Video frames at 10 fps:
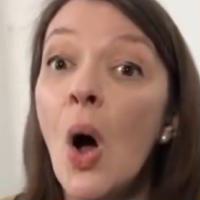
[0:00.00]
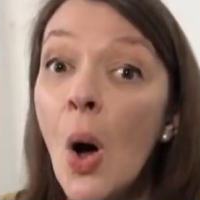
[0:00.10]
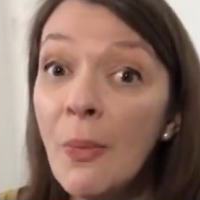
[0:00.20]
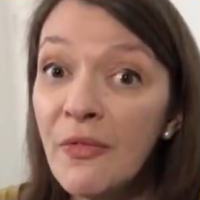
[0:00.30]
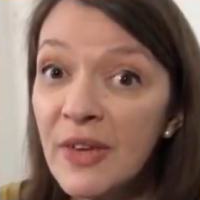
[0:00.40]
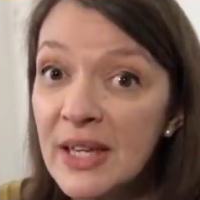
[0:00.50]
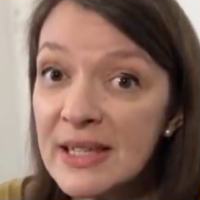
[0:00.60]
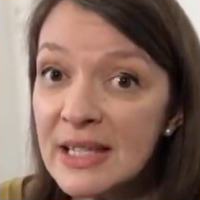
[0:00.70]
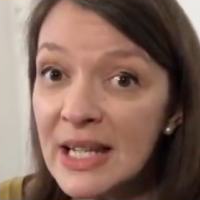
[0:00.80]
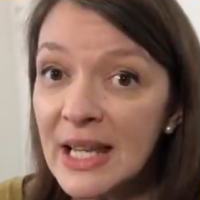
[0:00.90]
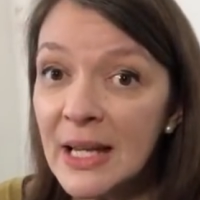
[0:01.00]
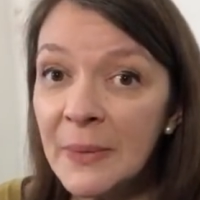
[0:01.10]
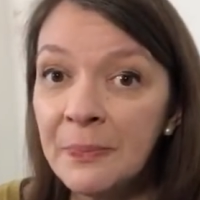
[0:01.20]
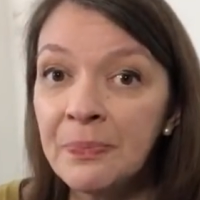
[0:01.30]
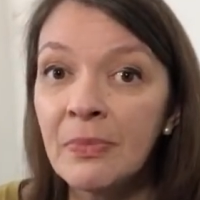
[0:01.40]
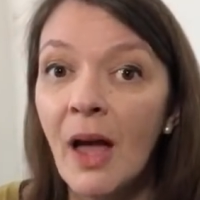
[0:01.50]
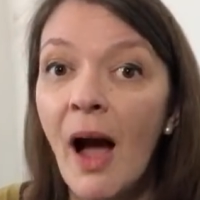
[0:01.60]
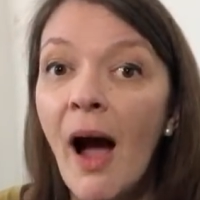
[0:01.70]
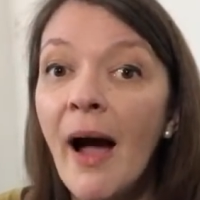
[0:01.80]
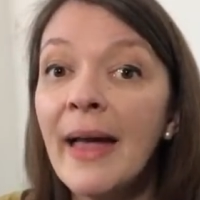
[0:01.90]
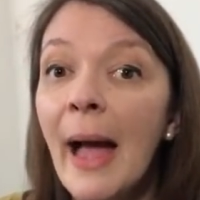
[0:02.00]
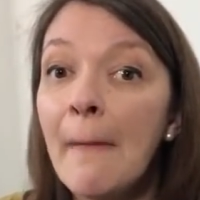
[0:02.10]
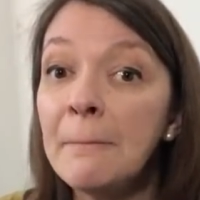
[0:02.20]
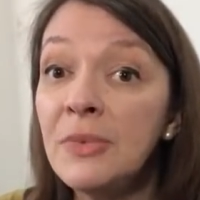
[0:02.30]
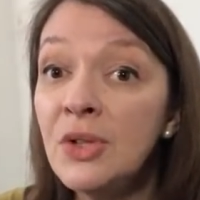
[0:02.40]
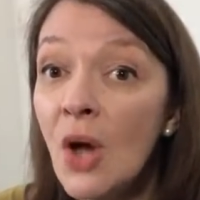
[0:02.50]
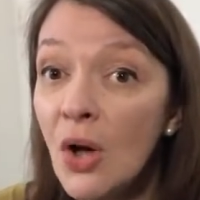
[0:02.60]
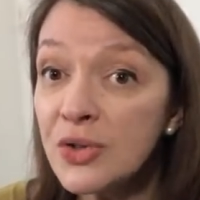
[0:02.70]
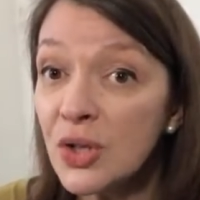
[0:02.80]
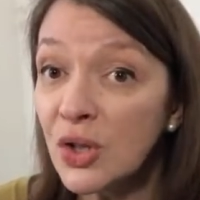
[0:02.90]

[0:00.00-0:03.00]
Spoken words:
Obviously, I am not